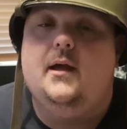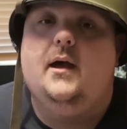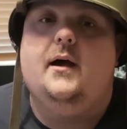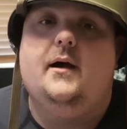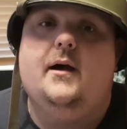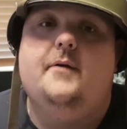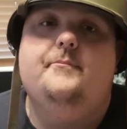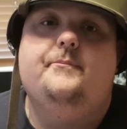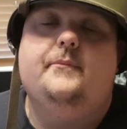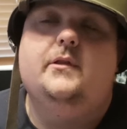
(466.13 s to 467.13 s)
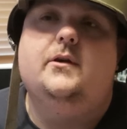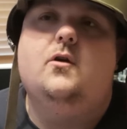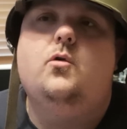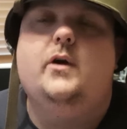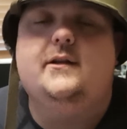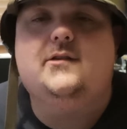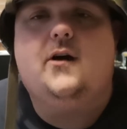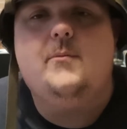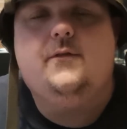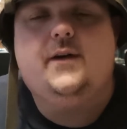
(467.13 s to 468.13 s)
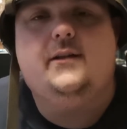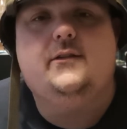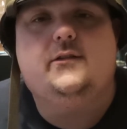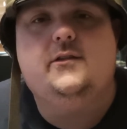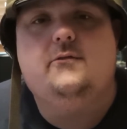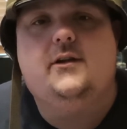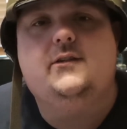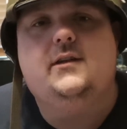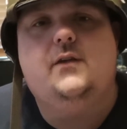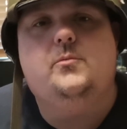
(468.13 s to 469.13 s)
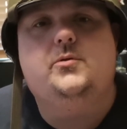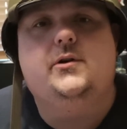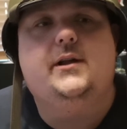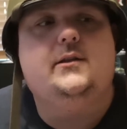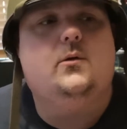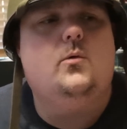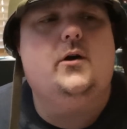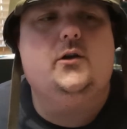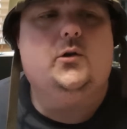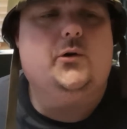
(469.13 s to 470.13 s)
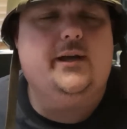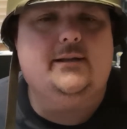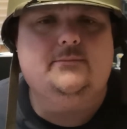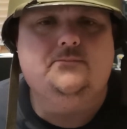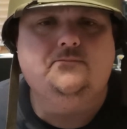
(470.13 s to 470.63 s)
The quick time events that Resident Evil brought in that weren't annoying.